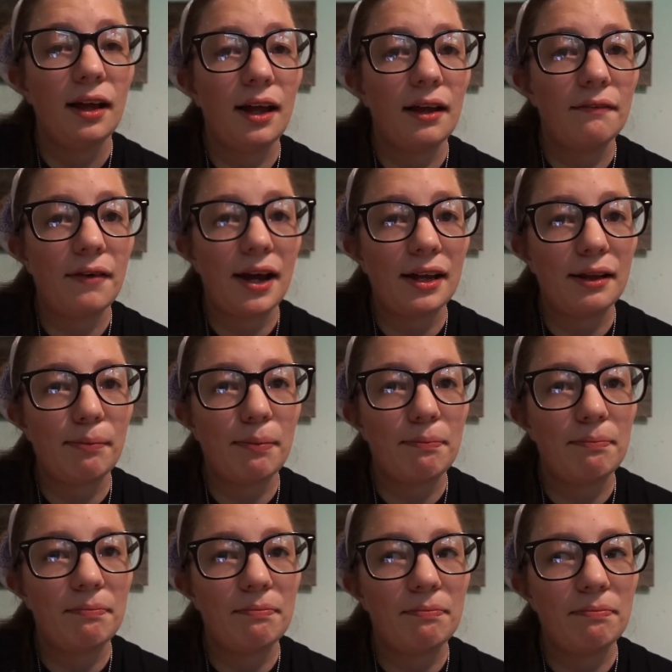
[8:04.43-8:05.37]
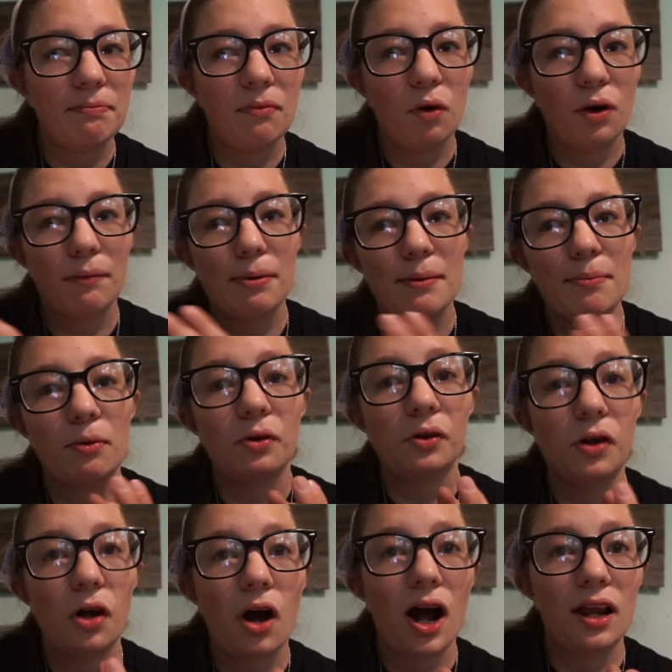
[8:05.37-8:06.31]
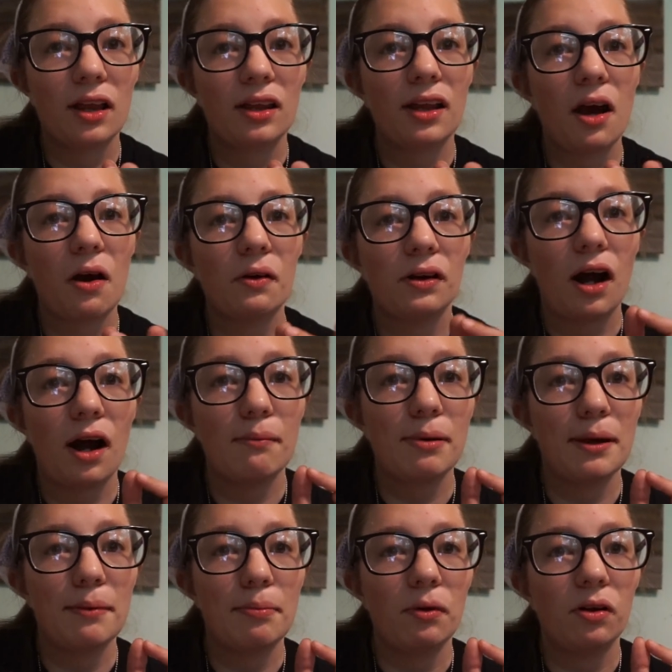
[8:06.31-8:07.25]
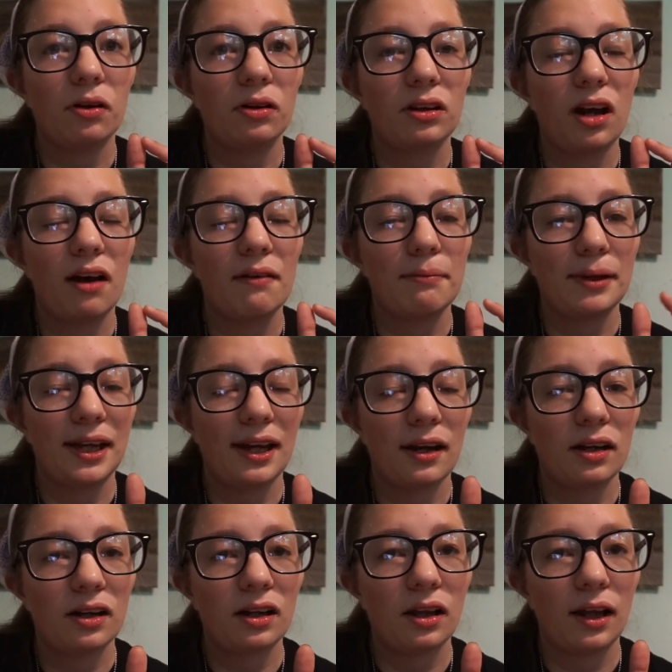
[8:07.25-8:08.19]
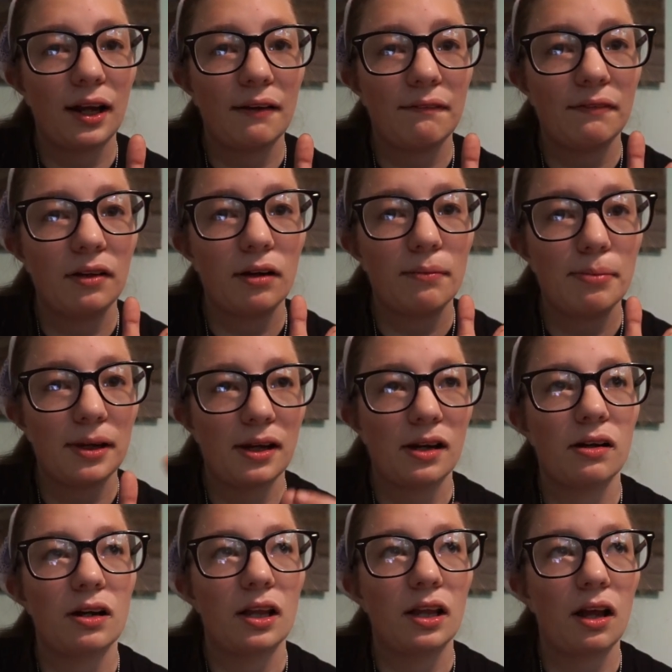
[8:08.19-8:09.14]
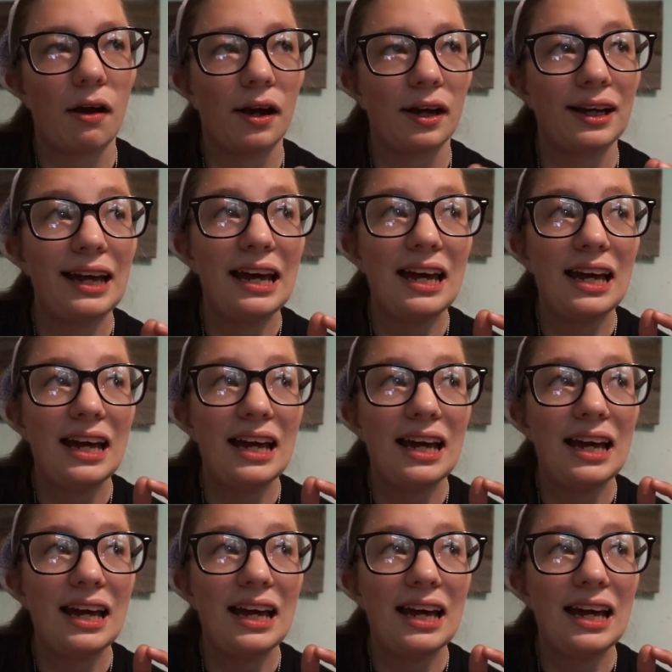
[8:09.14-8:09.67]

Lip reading: advanced or people who know how to sew, not beginners. Like if you're a beginner at sewing,